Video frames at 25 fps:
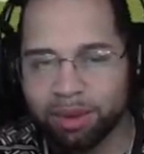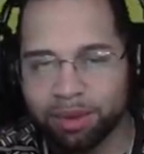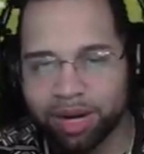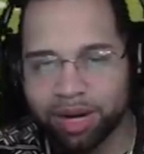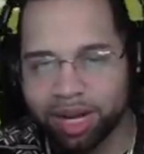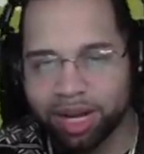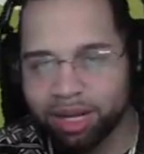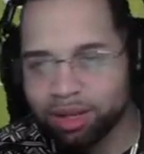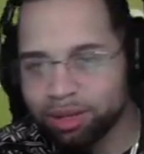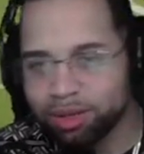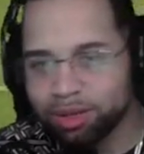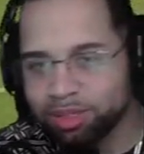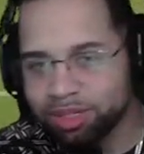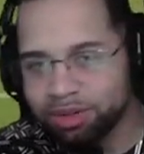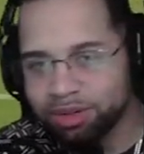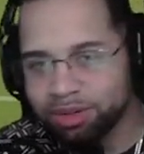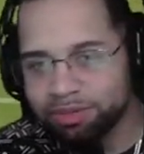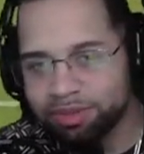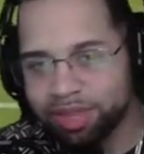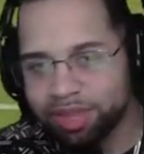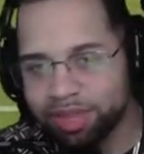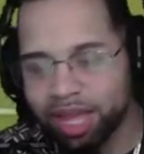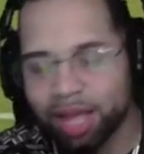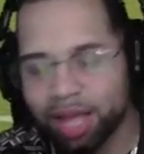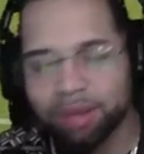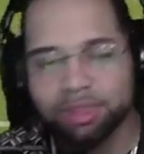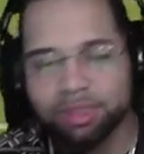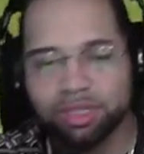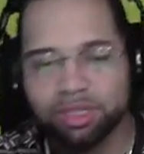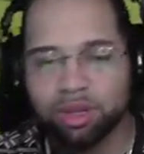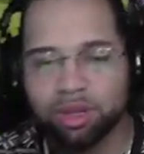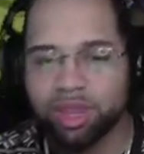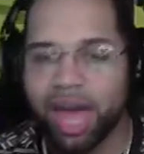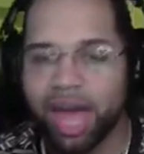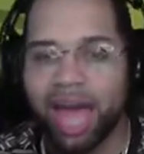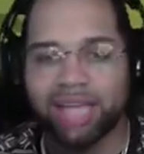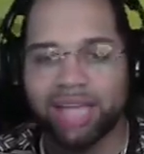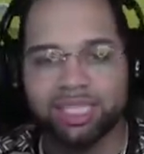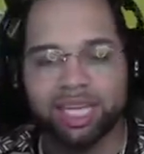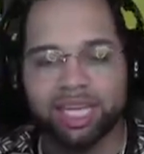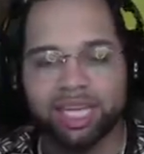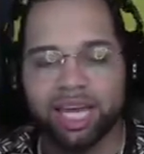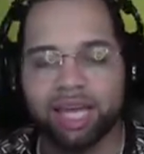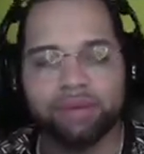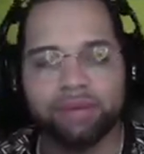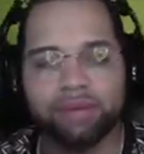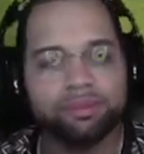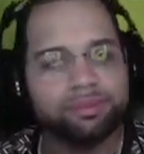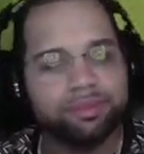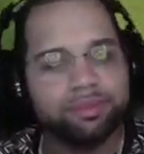Nah, we're not close enough for that. So
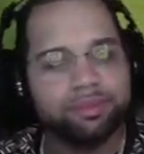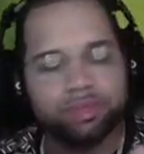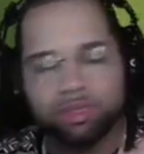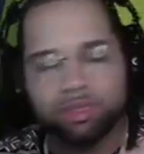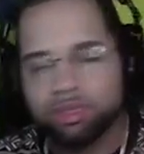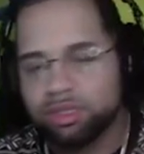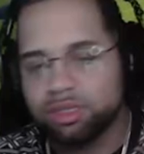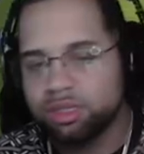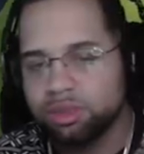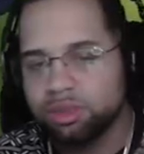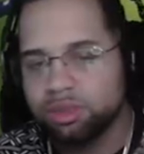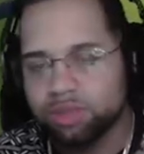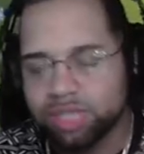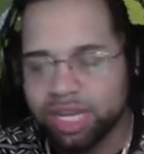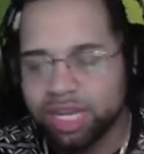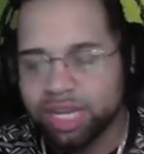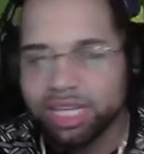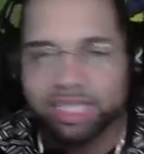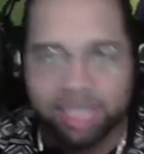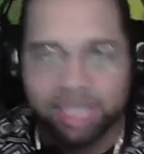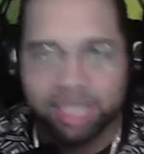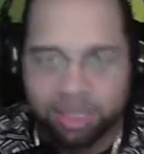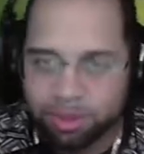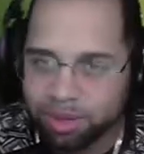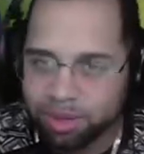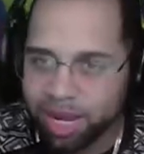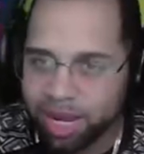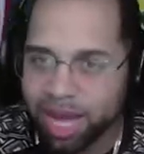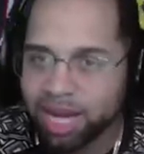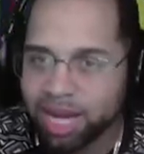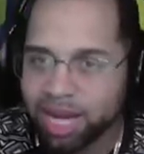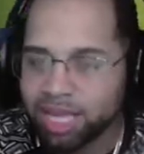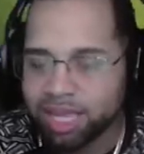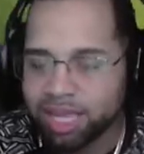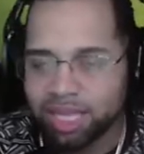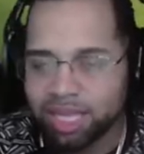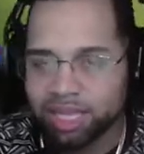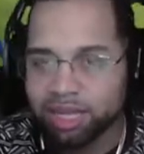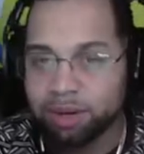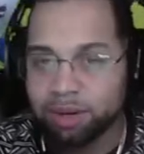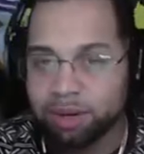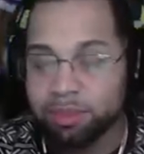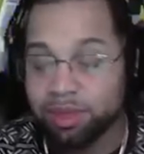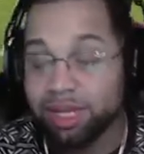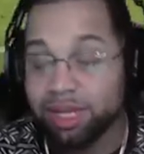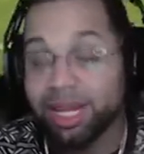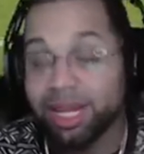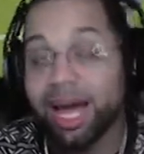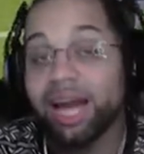that time, there's no chance at doing anything there.